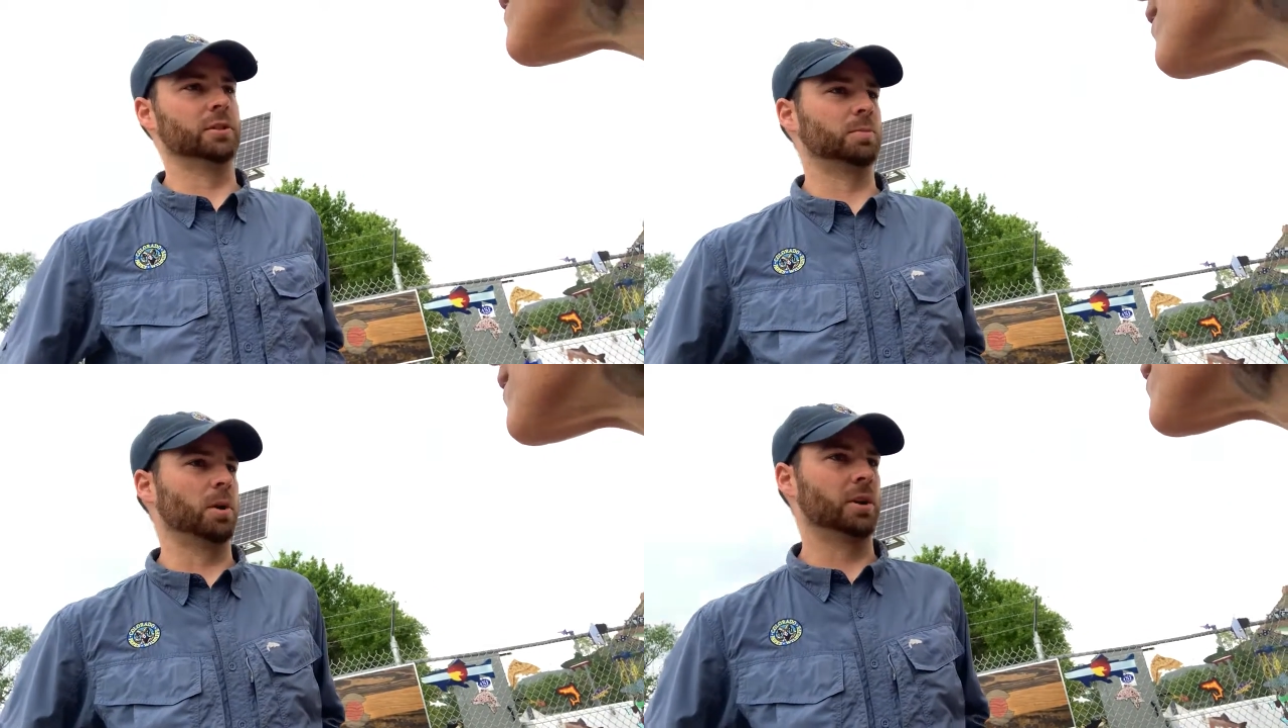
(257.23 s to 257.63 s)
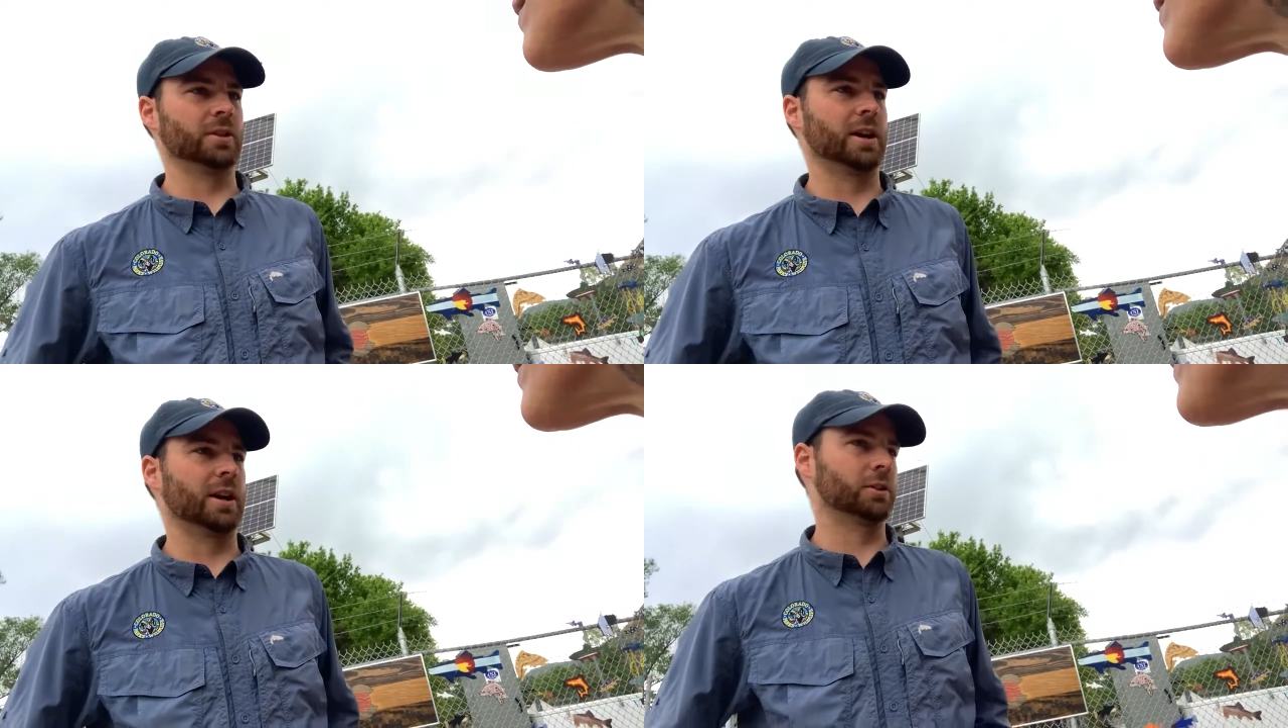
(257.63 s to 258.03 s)

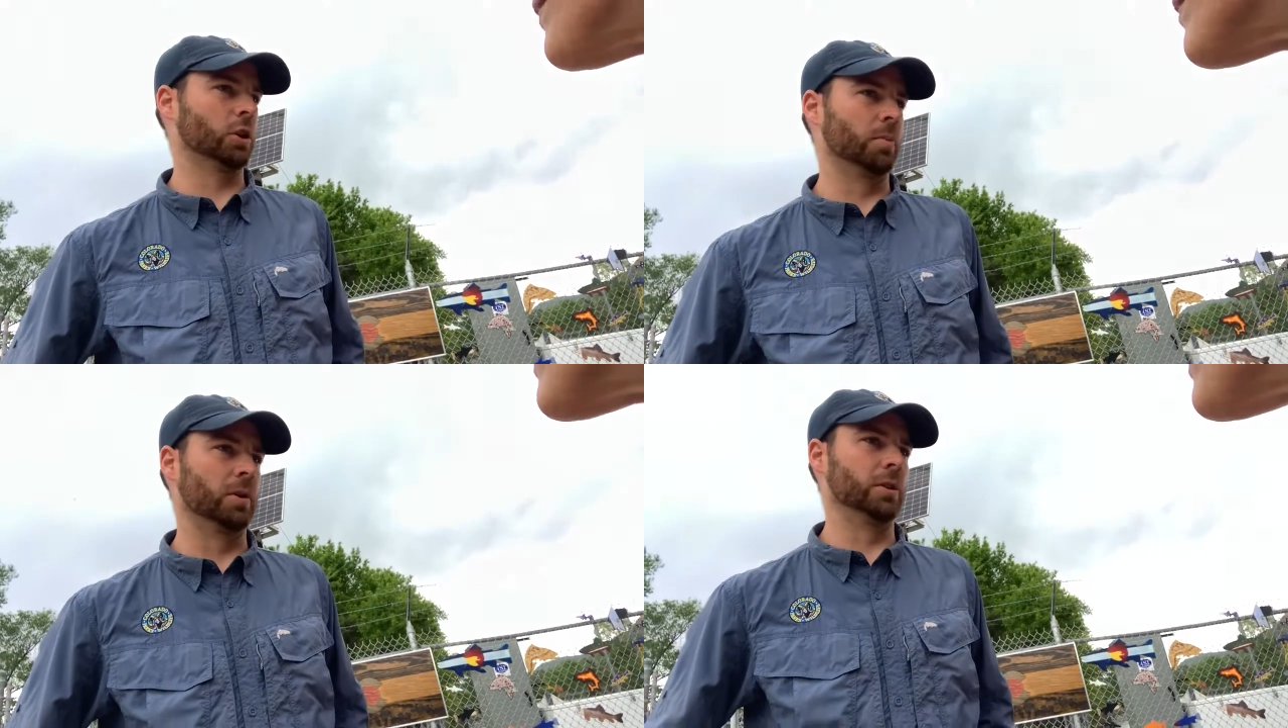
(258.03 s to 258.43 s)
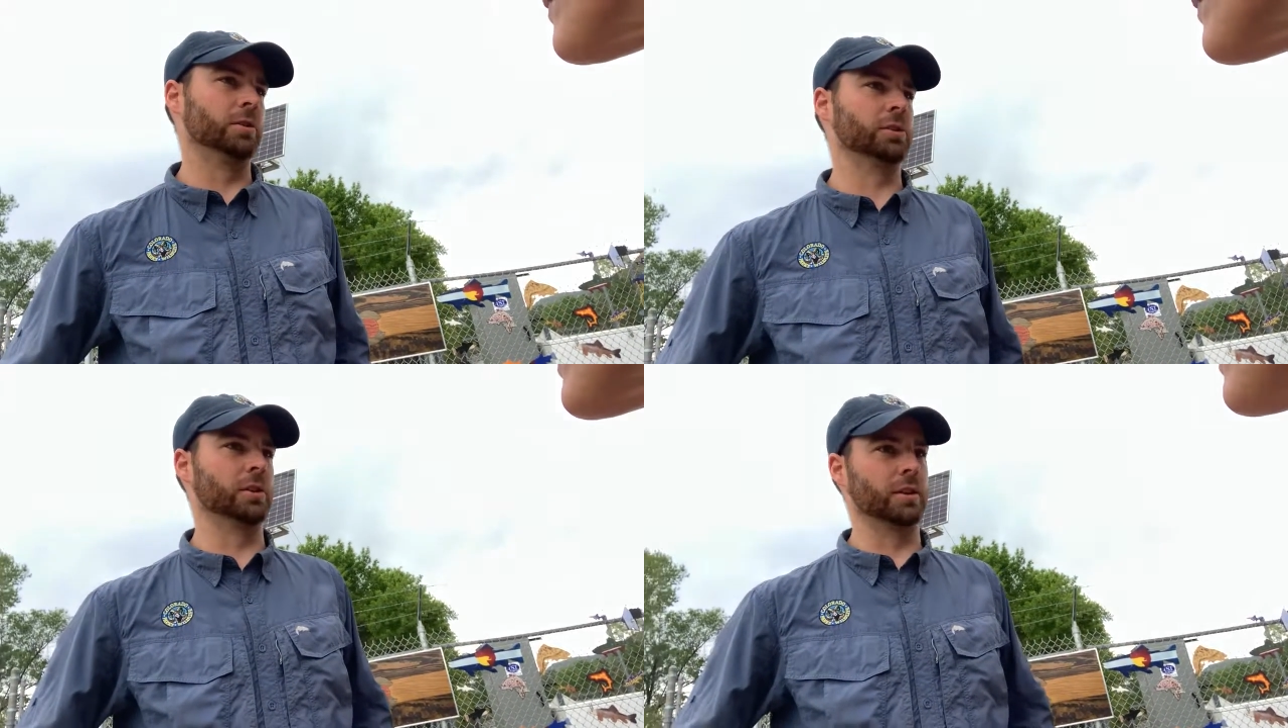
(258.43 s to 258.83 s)
spawns in October,
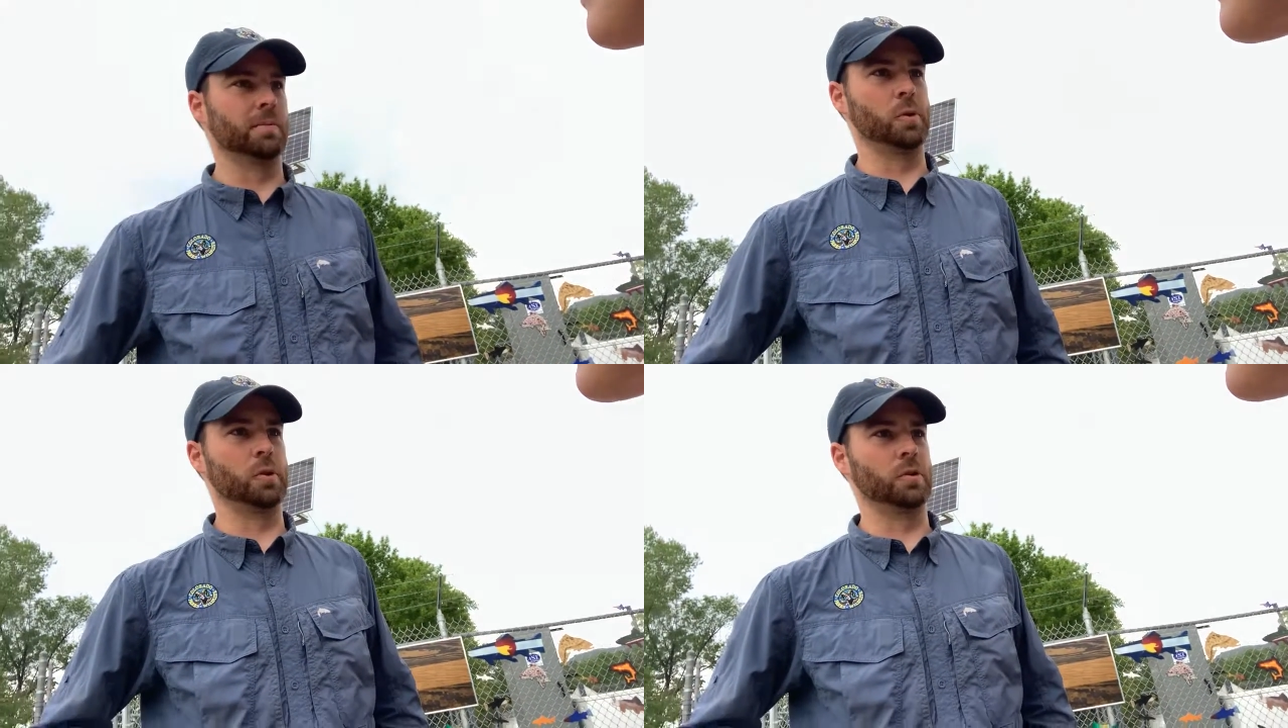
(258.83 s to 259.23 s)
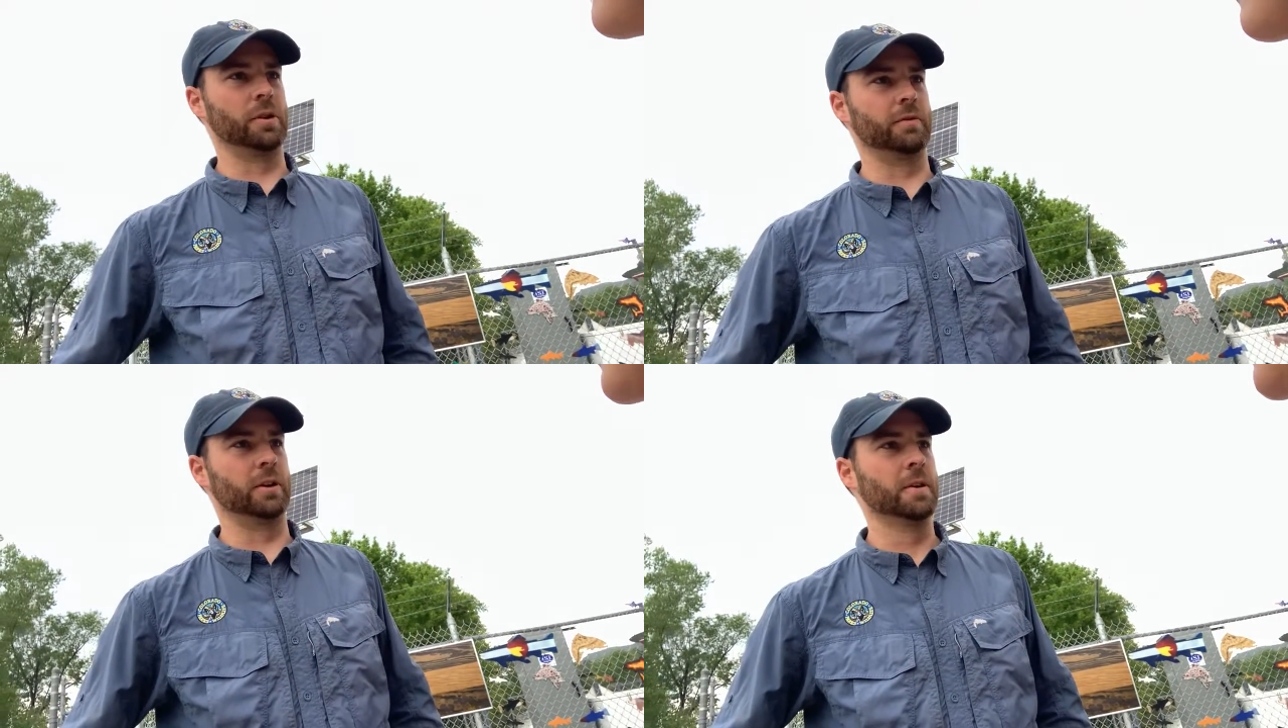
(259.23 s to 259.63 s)
usually in the Poudre
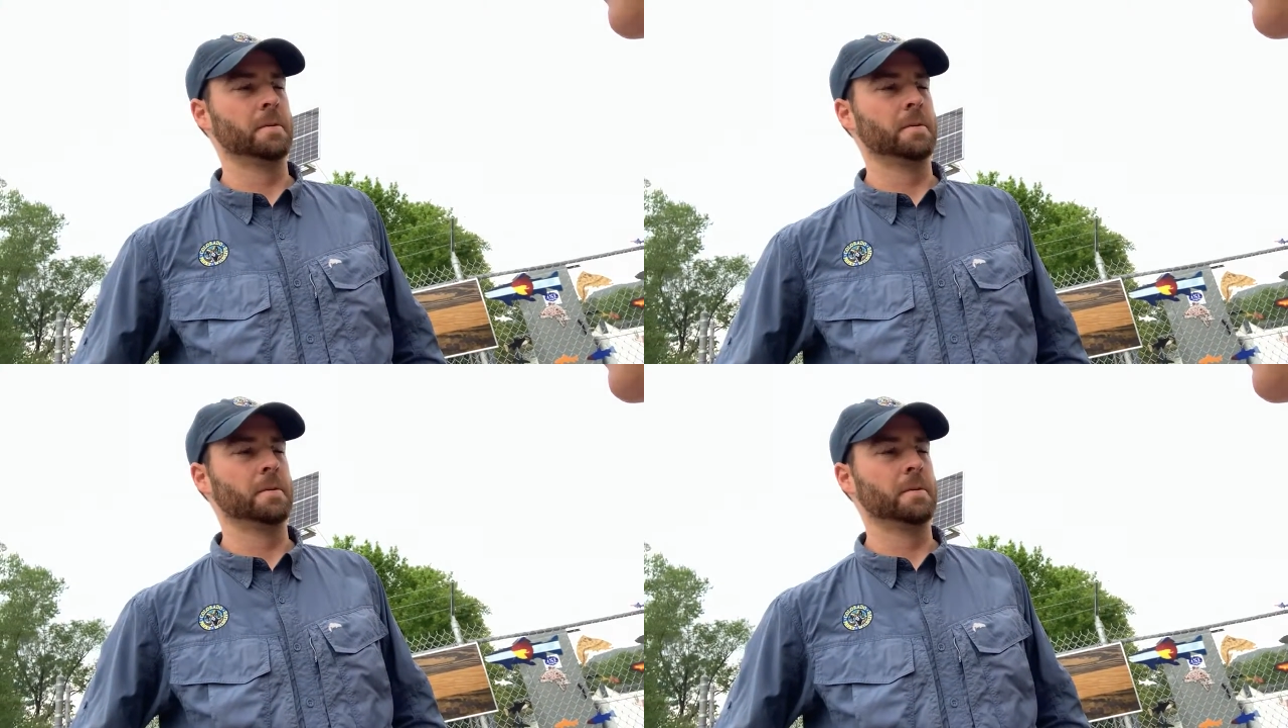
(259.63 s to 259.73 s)
River.